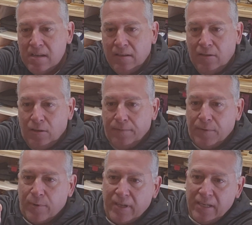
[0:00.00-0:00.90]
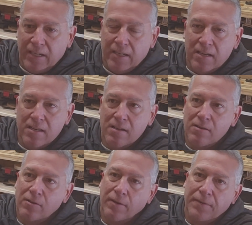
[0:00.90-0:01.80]
So if you're working
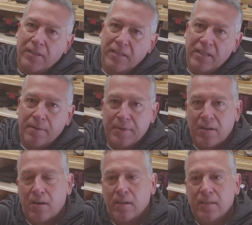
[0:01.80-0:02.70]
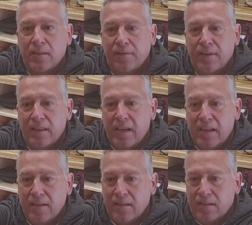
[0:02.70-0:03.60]
or if you're cleaning up your car and stuff like
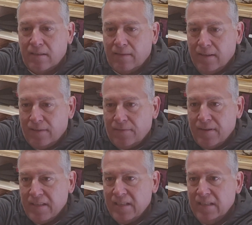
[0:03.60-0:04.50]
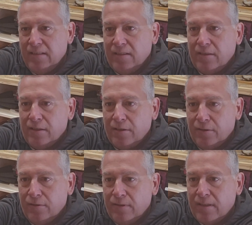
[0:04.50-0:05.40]
that, it's very easy to
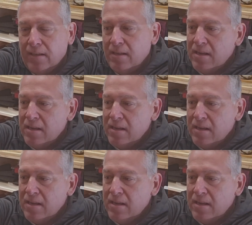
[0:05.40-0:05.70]
use.